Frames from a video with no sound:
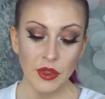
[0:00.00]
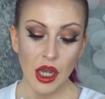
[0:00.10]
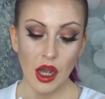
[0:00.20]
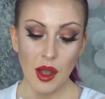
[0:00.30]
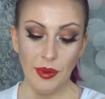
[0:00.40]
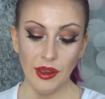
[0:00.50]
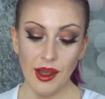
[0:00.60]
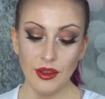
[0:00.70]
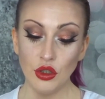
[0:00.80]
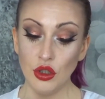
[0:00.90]

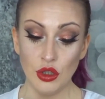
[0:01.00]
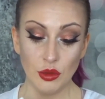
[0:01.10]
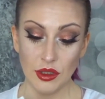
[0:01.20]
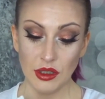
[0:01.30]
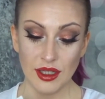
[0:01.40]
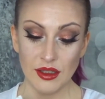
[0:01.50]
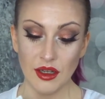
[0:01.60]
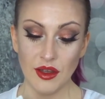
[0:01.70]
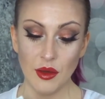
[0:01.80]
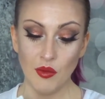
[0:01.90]
Apply your usual
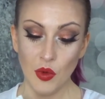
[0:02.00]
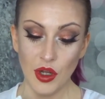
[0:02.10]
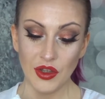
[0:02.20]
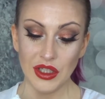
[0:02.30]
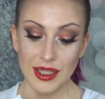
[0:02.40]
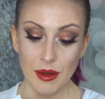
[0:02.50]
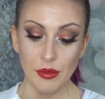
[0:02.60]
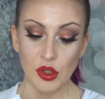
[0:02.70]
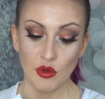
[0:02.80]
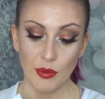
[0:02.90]
cleanser, then work the damp
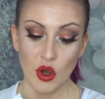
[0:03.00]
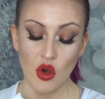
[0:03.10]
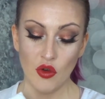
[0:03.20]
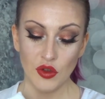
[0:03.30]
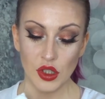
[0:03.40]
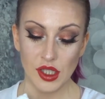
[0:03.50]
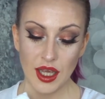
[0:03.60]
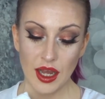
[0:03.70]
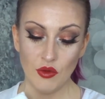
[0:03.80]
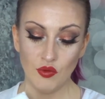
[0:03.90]
scrubber over your
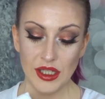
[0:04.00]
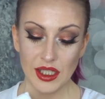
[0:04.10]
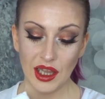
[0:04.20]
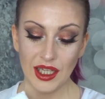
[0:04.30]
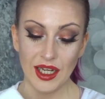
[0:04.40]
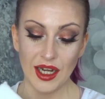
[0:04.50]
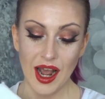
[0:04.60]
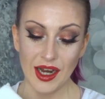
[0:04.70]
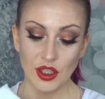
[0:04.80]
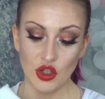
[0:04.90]
skin. Rinse clean and
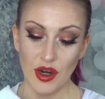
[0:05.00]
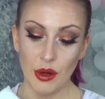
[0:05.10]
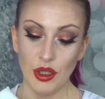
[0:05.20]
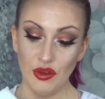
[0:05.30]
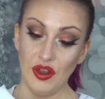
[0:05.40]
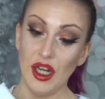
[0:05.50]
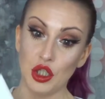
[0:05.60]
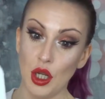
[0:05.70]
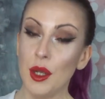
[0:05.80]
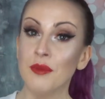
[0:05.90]
hang to dry when you're
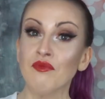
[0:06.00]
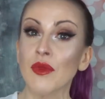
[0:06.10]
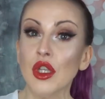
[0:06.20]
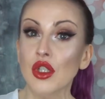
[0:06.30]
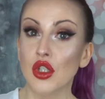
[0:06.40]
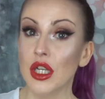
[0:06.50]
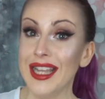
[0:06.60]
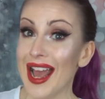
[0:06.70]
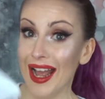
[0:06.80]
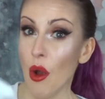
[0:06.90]
finished. So
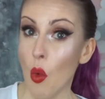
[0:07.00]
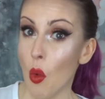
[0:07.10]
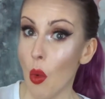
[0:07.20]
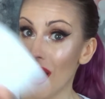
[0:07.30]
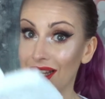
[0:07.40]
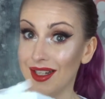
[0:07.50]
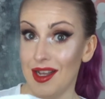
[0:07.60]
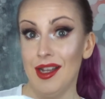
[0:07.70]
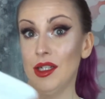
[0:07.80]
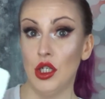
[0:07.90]
yeah, well
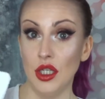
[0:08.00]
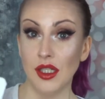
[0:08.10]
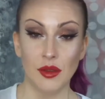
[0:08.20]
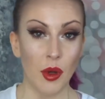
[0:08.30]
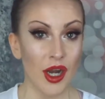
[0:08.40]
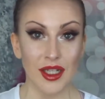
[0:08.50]
excited to use this one.